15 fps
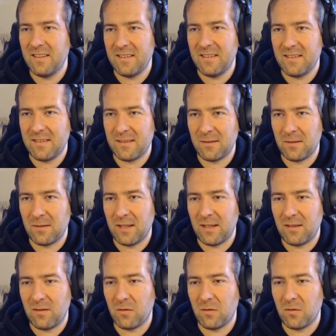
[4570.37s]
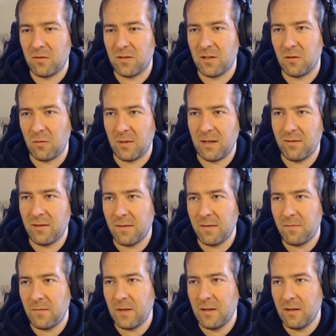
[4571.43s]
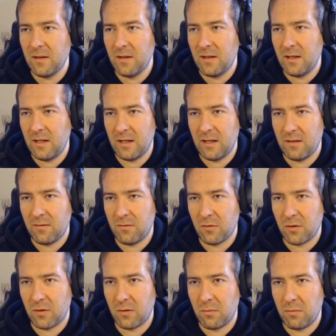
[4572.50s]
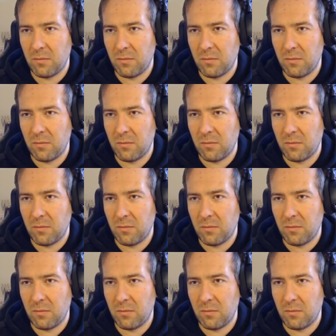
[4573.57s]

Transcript: so that turns into 11, yeah. And for our